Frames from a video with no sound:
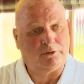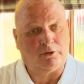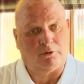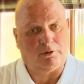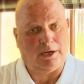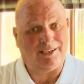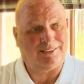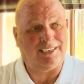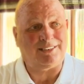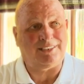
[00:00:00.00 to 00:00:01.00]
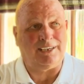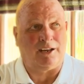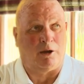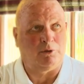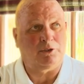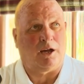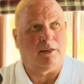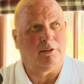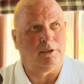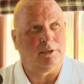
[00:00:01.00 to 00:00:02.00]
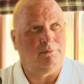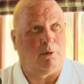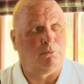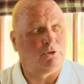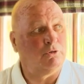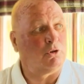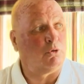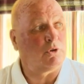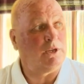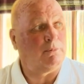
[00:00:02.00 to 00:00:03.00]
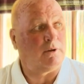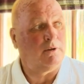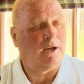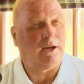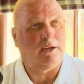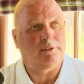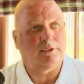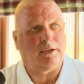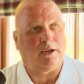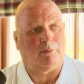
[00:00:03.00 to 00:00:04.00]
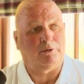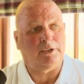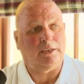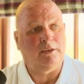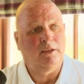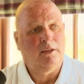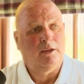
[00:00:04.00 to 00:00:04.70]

So mm-hmm. at 16, I was like the number two goalkeeper at uh, Aberdeen.